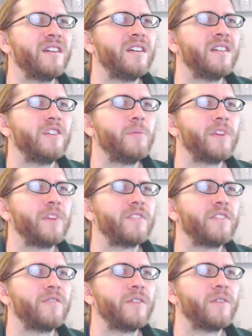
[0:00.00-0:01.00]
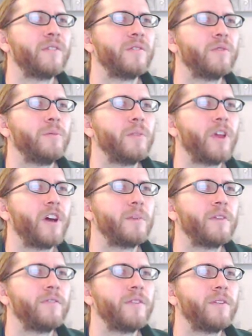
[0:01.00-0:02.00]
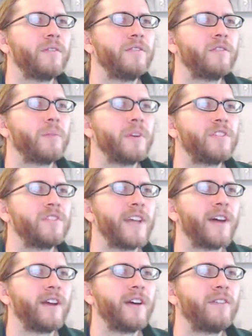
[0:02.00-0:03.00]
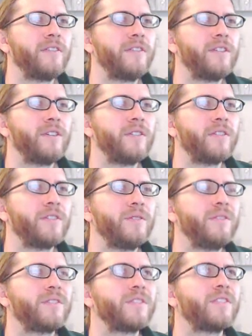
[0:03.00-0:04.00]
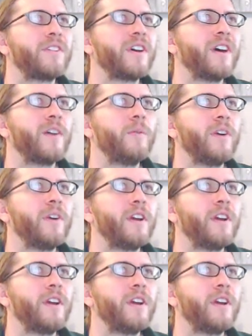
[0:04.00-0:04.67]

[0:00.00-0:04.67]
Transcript: Depends on the photo. Reblog my photos. Depends. Shout out? No. God, what a